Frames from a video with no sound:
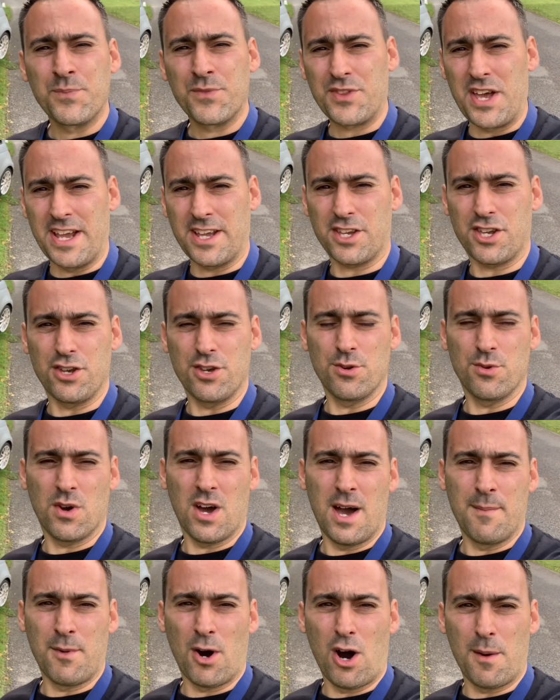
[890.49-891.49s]
Thank you,
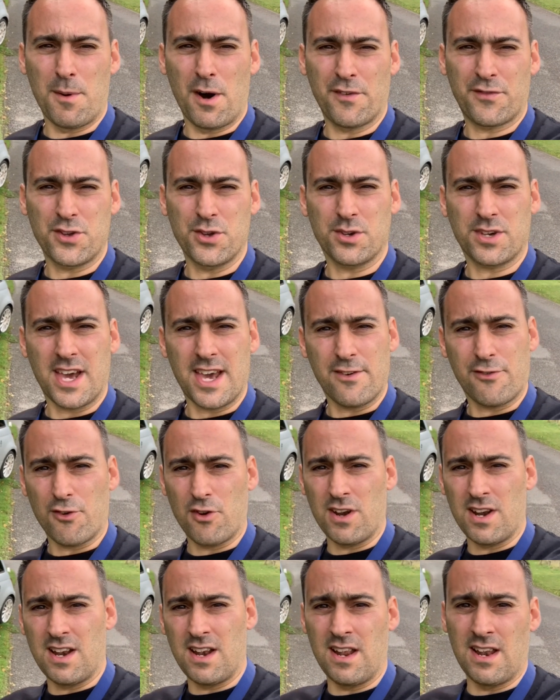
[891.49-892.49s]
Abarth UK, for
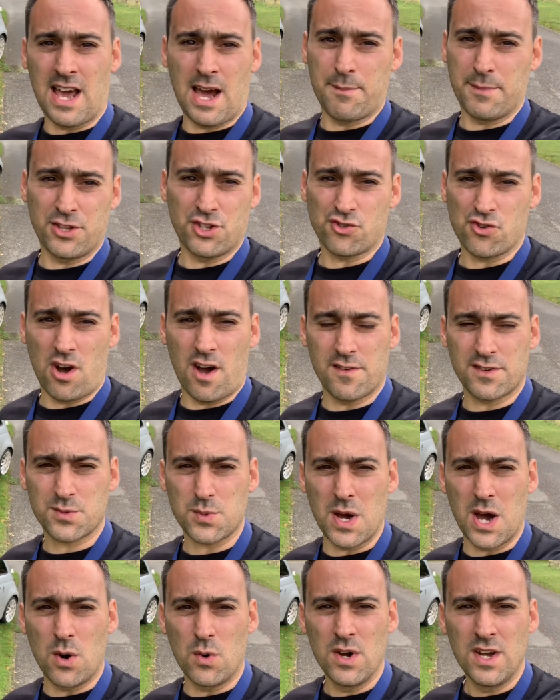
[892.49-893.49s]
allowing me to drive as
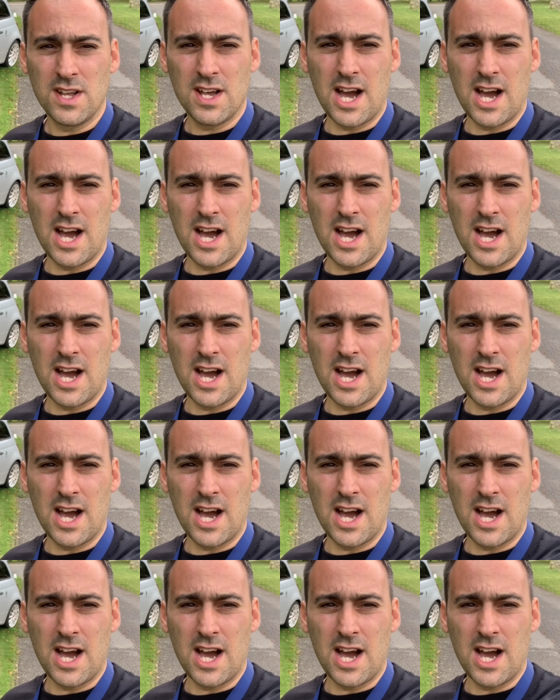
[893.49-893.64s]
well.